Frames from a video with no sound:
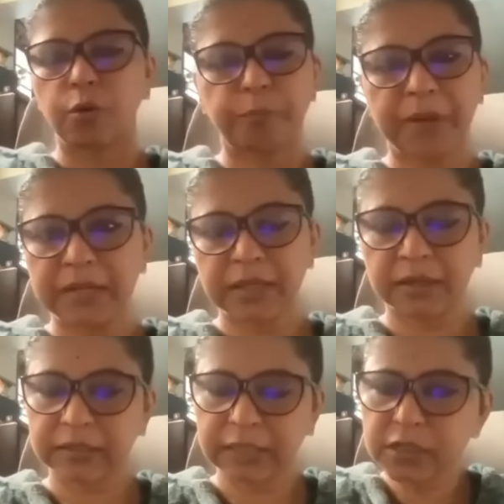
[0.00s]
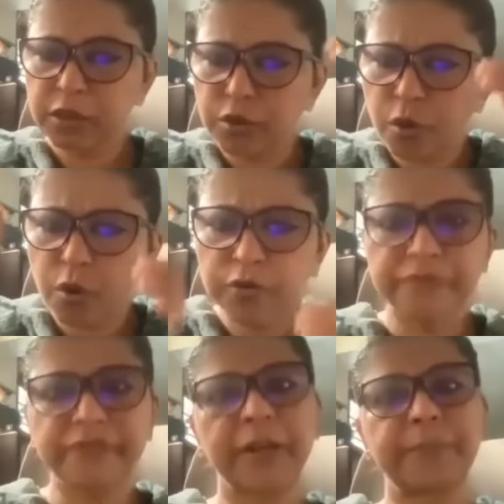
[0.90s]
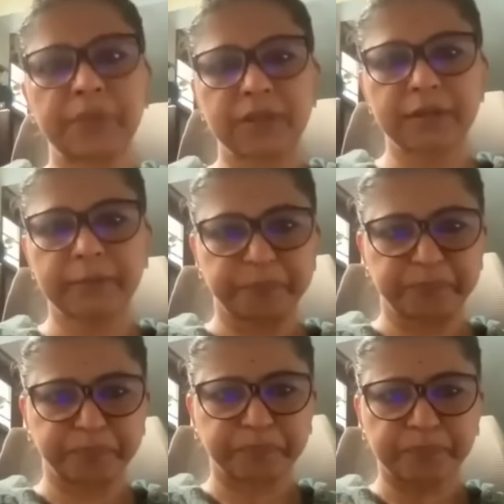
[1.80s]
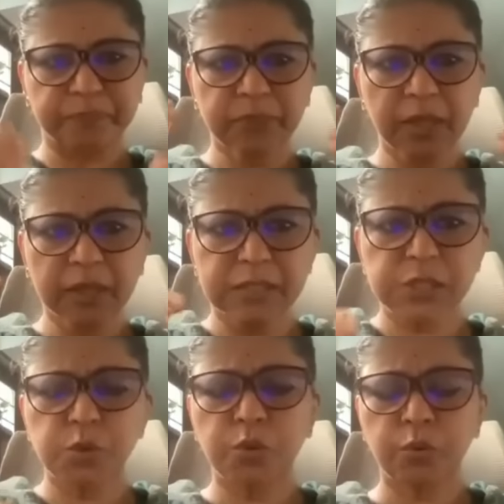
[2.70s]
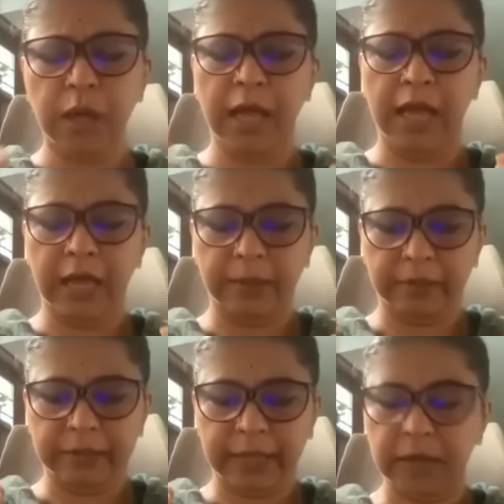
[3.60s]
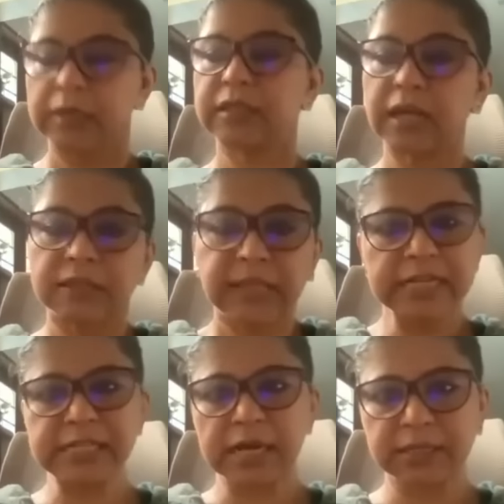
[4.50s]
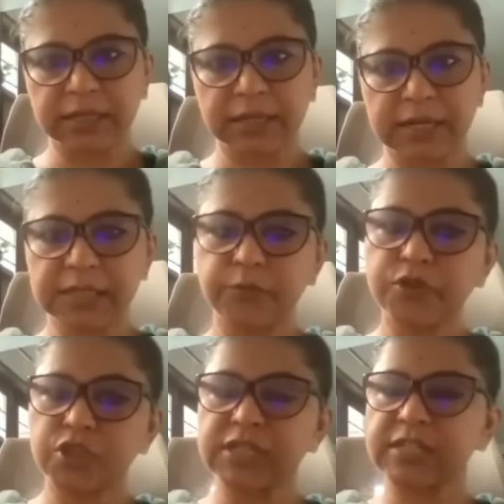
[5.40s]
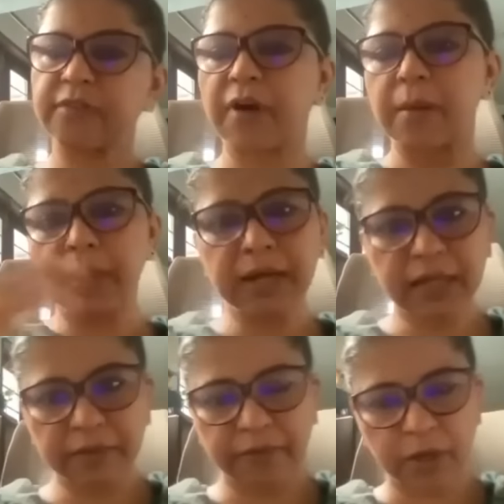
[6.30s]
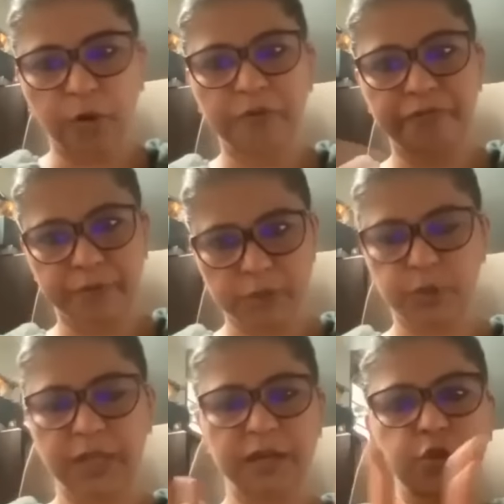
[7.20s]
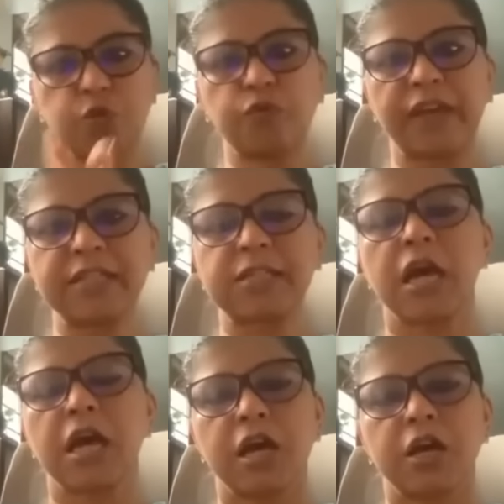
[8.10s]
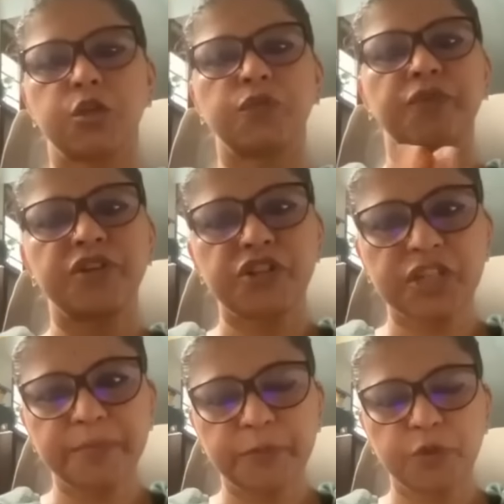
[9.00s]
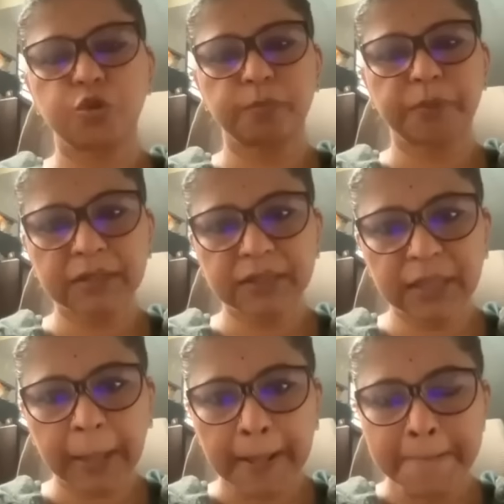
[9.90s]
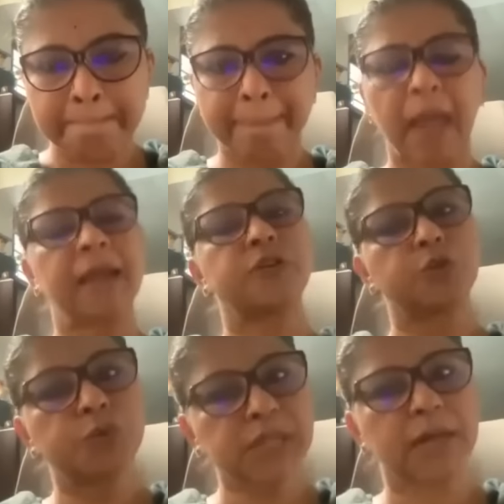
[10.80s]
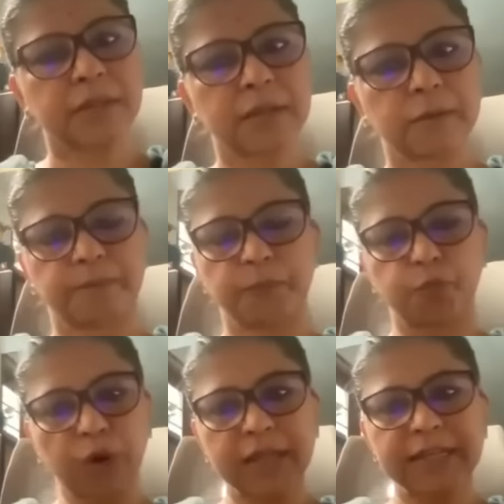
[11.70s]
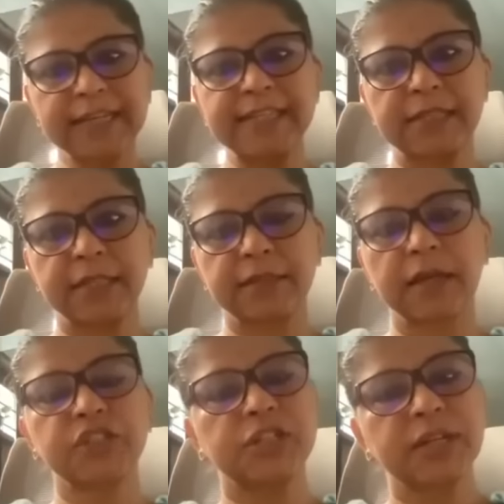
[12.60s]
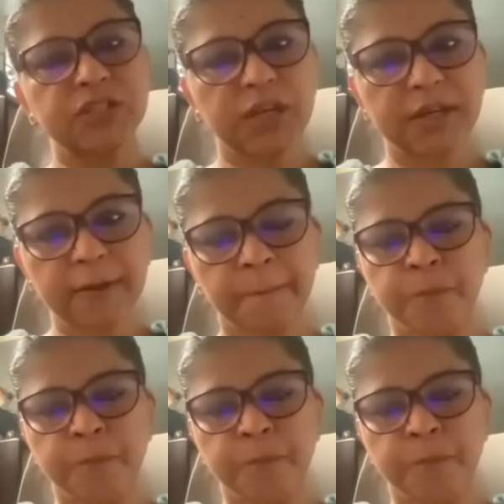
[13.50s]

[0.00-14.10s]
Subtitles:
upatak. There's a lot of depth in it. So there are Tantra Sadhakas, which is the Vamangi way of. So there are two ways to worship, to do bhakti and to do sadhana. One is the Dakshinachara,